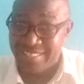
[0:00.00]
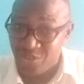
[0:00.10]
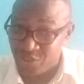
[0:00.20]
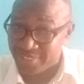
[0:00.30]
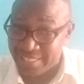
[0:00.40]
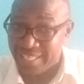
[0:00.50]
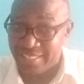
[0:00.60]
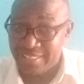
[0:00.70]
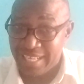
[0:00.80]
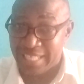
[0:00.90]
nutshell,
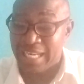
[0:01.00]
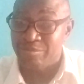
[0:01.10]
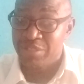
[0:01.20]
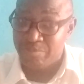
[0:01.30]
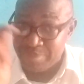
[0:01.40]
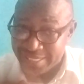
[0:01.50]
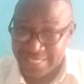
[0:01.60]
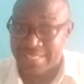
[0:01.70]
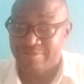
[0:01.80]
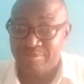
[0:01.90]
and I'm
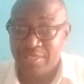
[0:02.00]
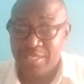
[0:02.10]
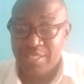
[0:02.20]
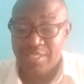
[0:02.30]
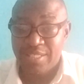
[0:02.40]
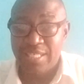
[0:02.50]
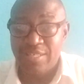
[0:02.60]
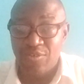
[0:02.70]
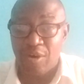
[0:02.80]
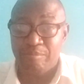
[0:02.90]
repeating, the
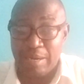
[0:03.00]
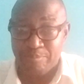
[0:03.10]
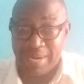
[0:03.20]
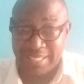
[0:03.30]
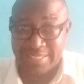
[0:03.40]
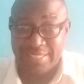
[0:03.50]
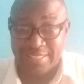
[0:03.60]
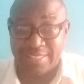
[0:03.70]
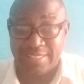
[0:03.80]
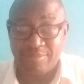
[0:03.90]
normal
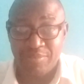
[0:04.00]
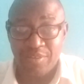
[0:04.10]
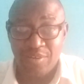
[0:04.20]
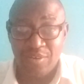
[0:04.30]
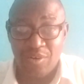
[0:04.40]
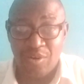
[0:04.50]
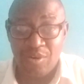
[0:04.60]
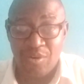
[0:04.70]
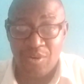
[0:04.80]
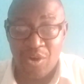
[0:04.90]
practice
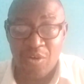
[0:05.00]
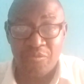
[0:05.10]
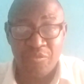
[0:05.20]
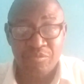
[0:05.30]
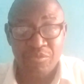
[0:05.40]
of